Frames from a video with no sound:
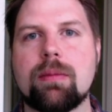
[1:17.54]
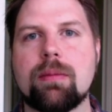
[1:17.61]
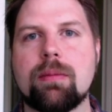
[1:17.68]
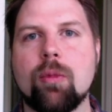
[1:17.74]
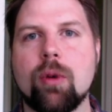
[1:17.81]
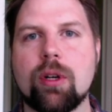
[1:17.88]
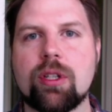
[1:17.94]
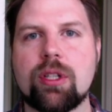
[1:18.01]

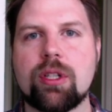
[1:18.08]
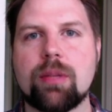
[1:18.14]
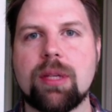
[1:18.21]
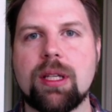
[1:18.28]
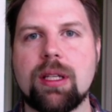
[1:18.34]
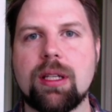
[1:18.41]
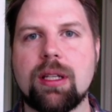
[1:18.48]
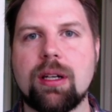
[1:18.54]

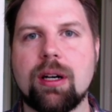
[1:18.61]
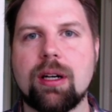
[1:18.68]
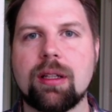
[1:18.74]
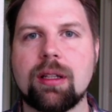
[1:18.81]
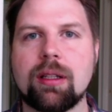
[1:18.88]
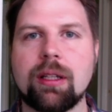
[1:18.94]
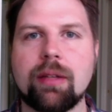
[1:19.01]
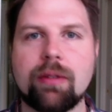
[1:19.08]
worshiping in our
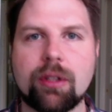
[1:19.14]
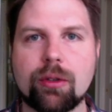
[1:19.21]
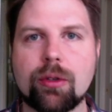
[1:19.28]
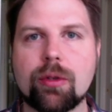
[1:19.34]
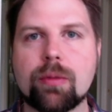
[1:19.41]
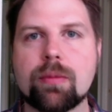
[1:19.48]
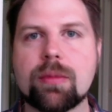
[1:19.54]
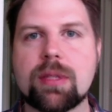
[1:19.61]
living
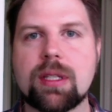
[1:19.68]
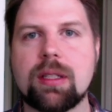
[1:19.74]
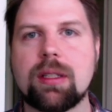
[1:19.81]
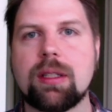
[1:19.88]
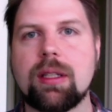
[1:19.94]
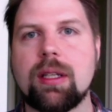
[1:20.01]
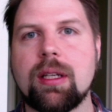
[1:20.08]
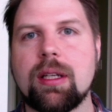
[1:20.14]
rooms and